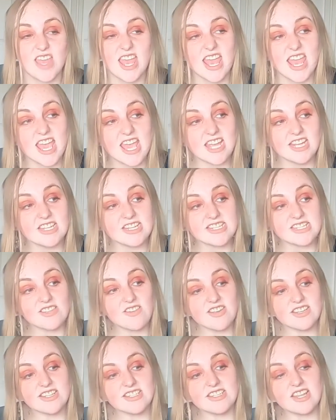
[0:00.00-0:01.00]
it
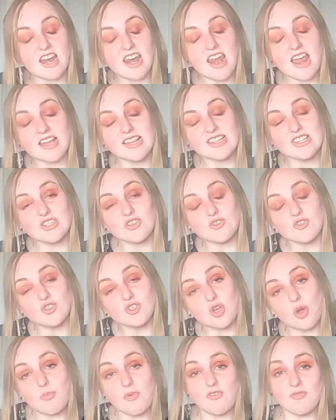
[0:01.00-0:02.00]
decided to land on
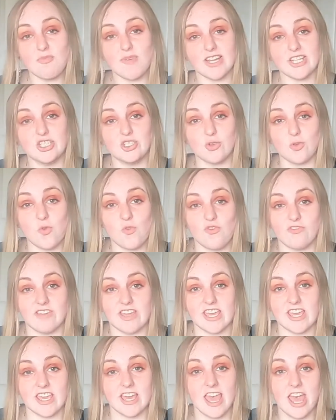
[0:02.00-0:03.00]
top of my
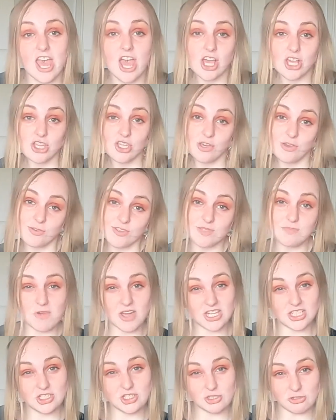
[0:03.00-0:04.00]
jewellery, use
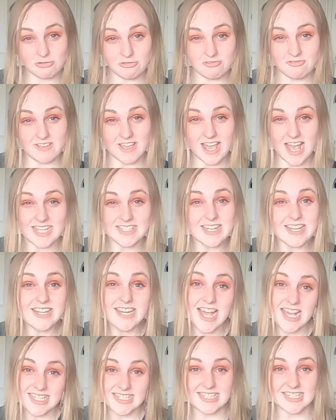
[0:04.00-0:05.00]
my jewellery as a
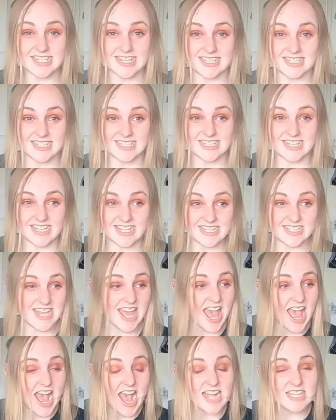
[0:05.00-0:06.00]
nice little seat,
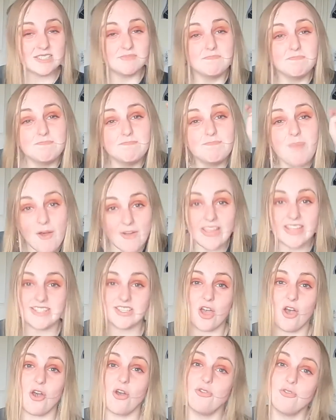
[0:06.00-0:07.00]
and bite
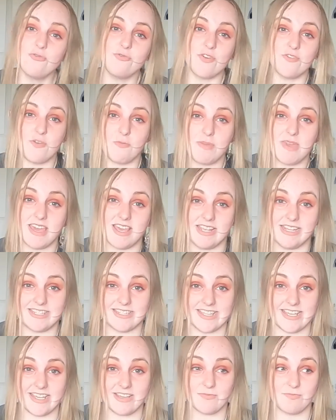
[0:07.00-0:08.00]
over the
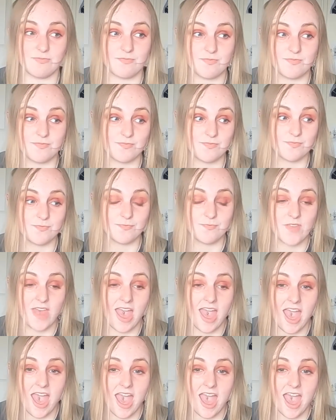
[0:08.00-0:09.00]
piercing.
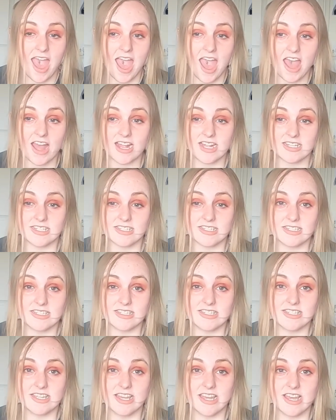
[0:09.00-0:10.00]

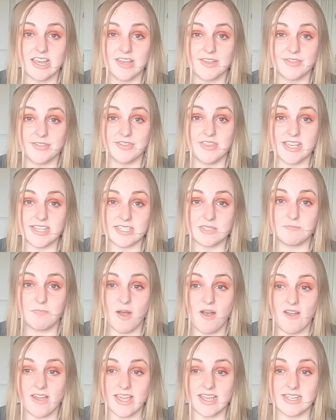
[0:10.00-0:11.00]
And this
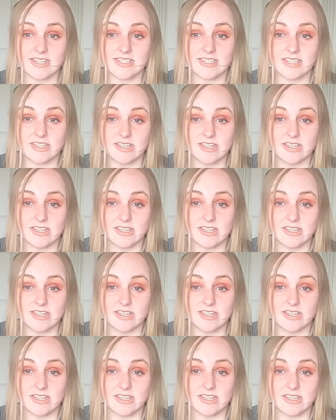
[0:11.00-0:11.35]
bite